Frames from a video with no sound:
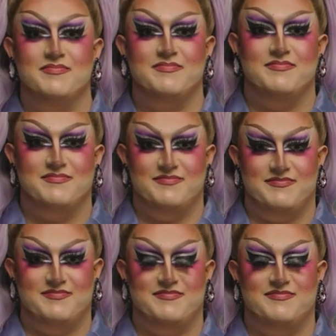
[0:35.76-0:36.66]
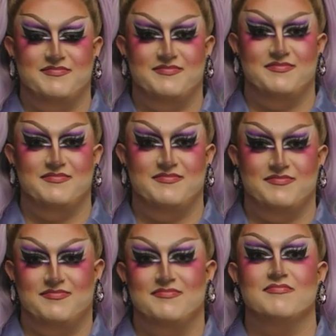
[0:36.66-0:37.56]

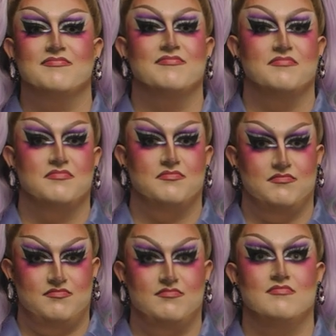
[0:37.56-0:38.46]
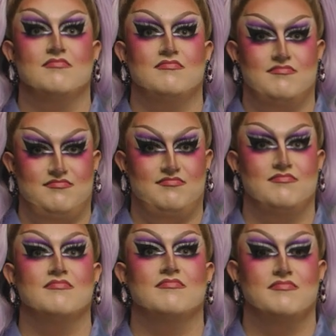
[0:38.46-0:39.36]

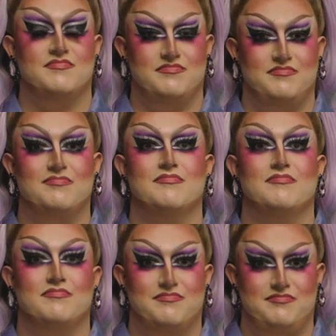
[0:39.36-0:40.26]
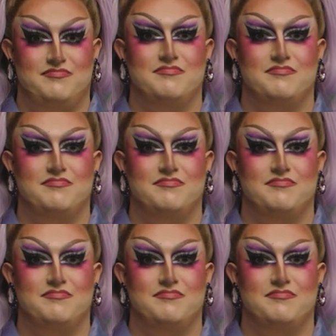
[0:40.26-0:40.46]
This person isn't speaking.